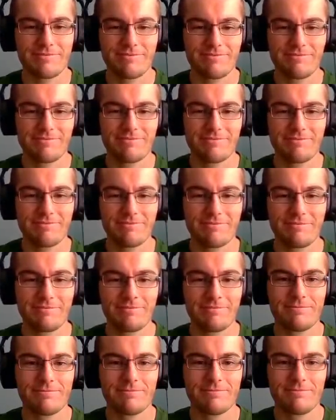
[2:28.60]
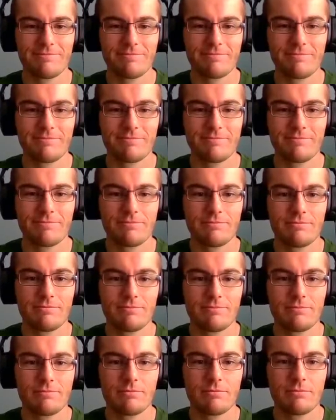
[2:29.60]

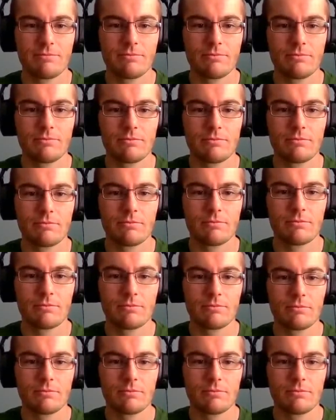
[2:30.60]
Nothing is said.